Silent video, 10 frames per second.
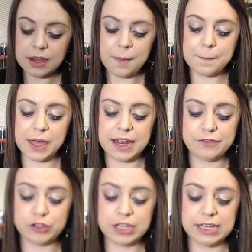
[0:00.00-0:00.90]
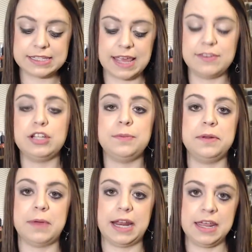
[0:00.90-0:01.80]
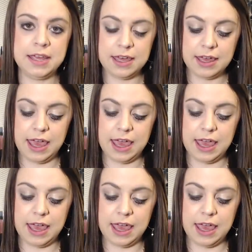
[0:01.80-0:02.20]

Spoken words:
But if you're looking to save a little bit of money